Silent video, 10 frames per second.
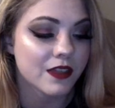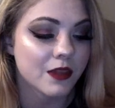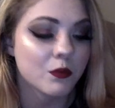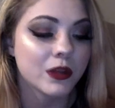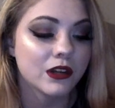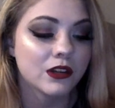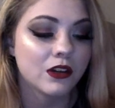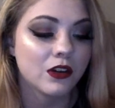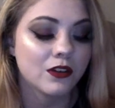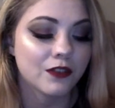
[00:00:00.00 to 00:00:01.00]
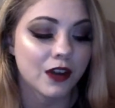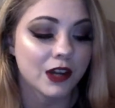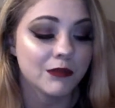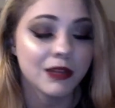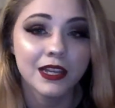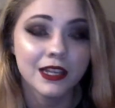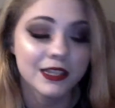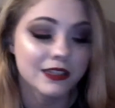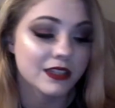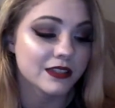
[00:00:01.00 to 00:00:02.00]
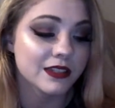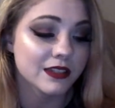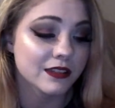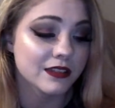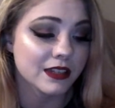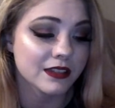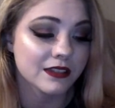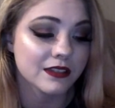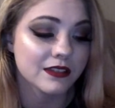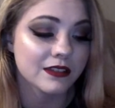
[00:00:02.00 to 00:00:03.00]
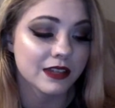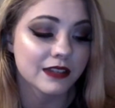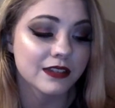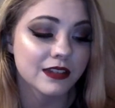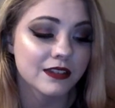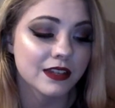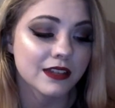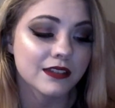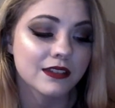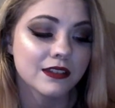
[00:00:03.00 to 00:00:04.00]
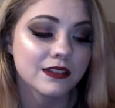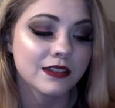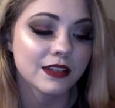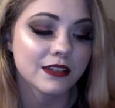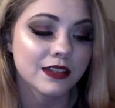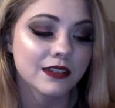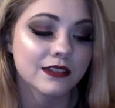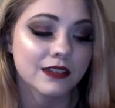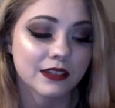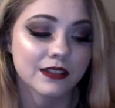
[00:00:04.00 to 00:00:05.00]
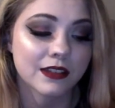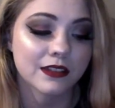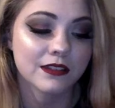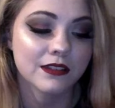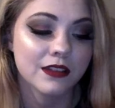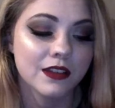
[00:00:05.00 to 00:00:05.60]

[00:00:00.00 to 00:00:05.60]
Then we got a call from 666-666-6666,